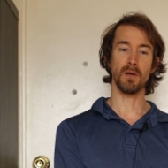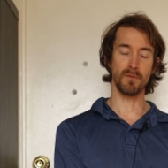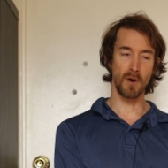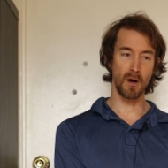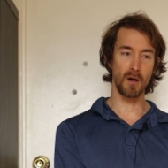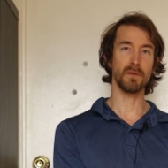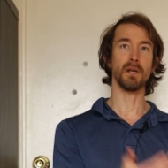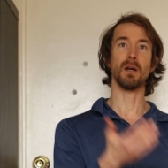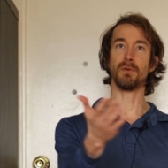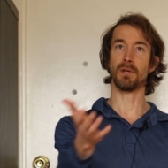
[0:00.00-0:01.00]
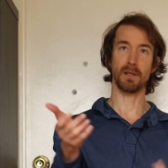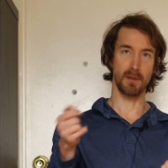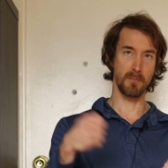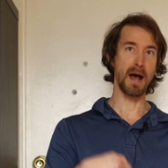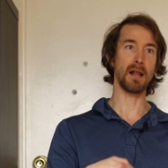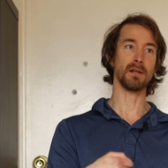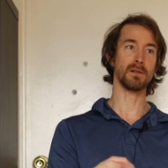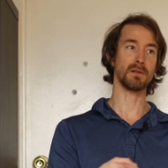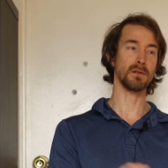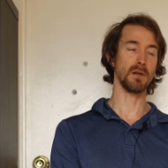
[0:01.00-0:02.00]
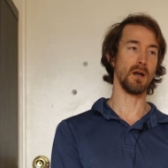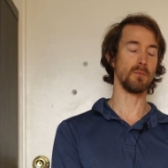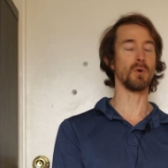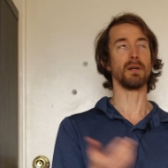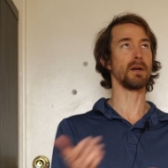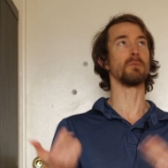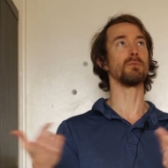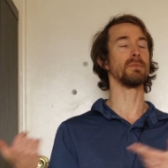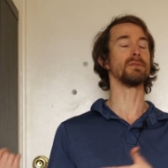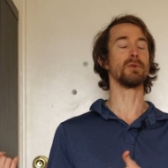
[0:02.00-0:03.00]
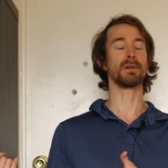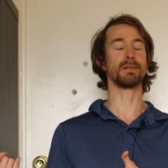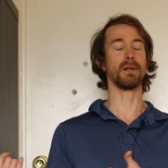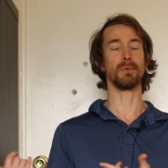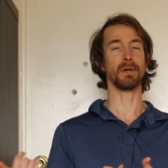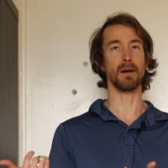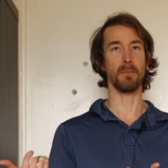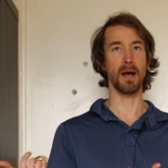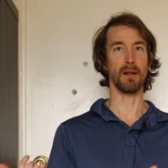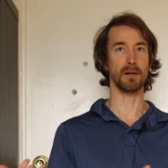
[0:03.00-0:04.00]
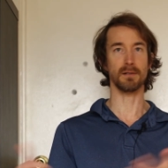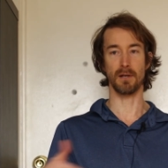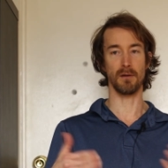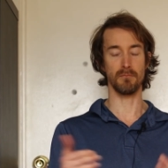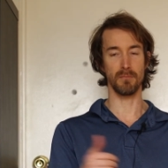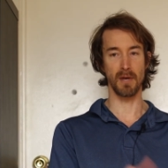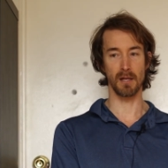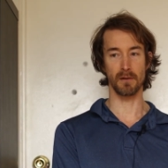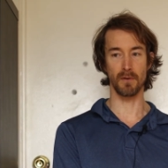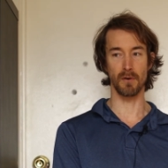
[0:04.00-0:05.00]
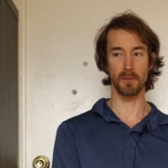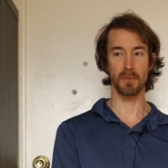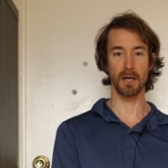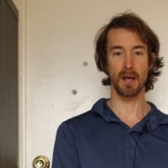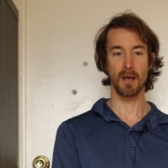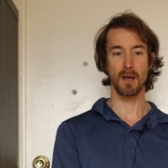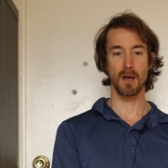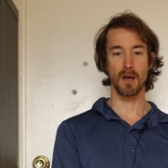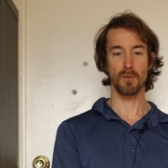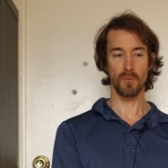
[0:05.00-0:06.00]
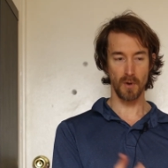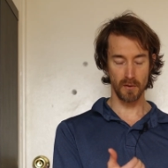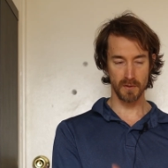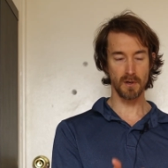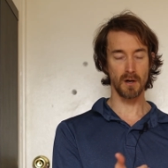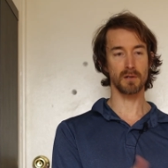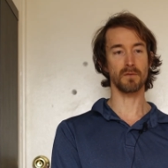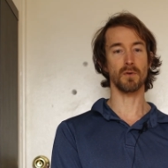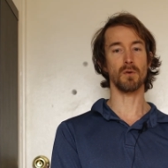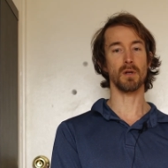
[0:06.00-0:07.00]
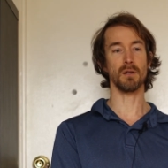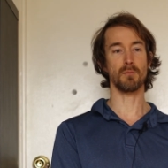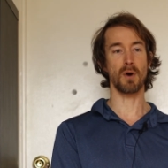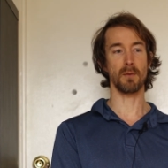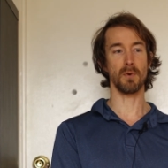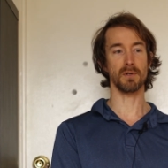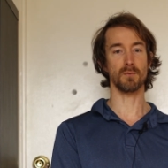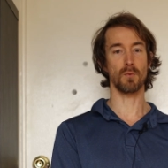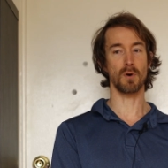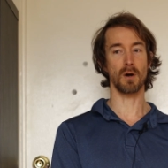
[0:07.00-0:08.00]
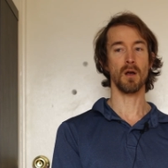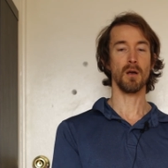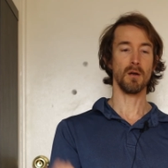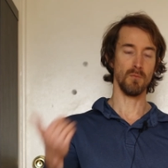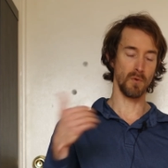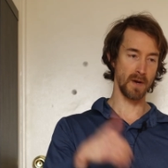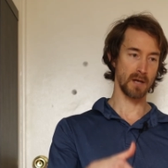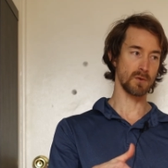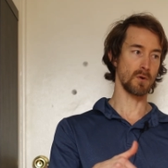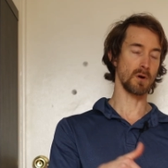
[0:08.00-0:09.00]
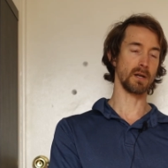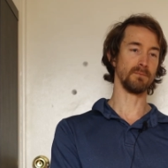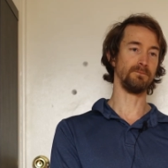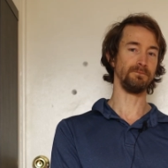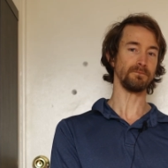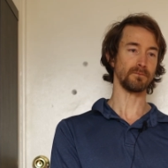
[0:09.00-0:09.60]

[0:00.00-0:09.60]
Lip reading: involved, and I would get the ballots. In New York State, wouldn't get a ballot because they don't mail-in voting, but I would start to vote in the primaries more. Moved out to Oregon.